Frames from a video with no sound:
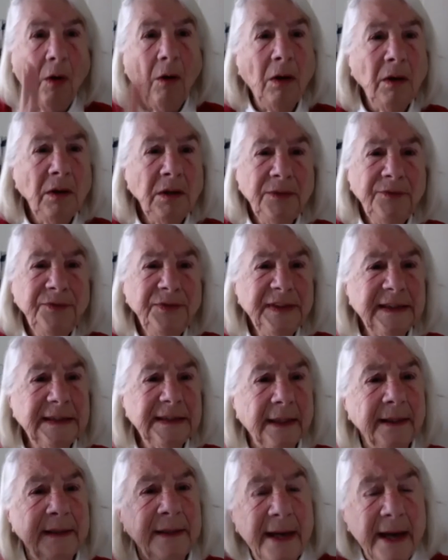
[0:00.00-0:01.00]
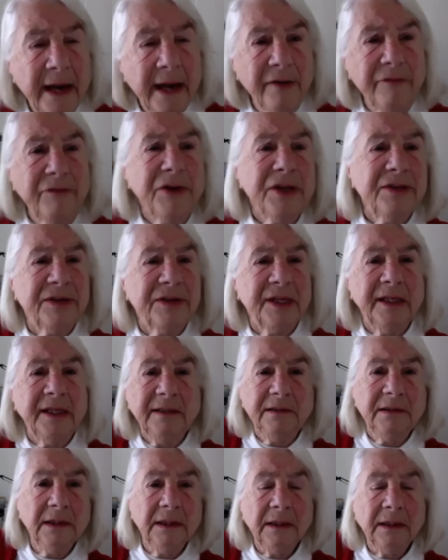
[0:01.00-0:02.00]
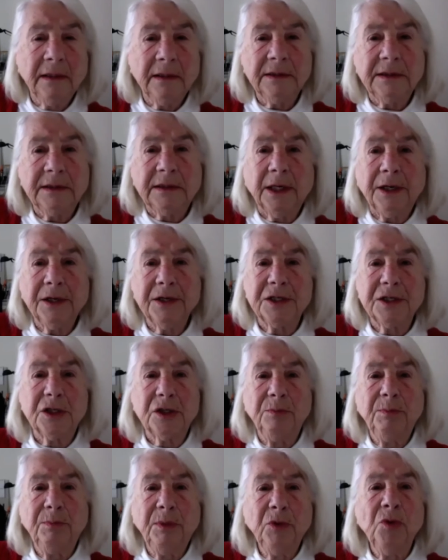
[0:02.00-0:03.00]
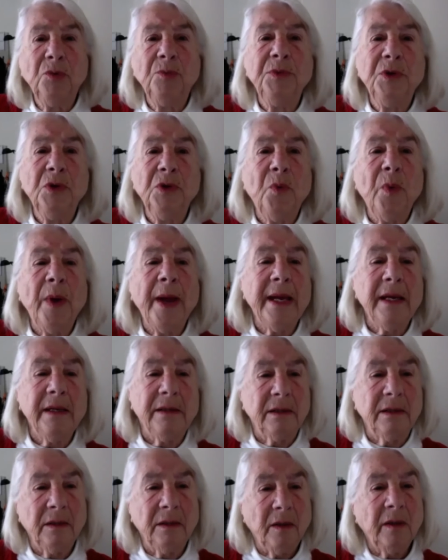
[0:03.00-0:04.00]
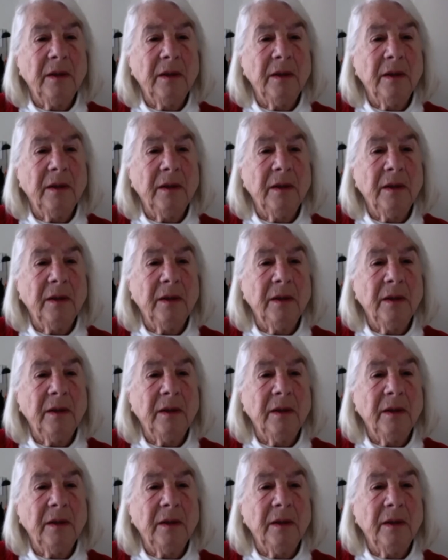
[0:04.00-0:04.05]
all of a sudden everything starts to bloom. You wait.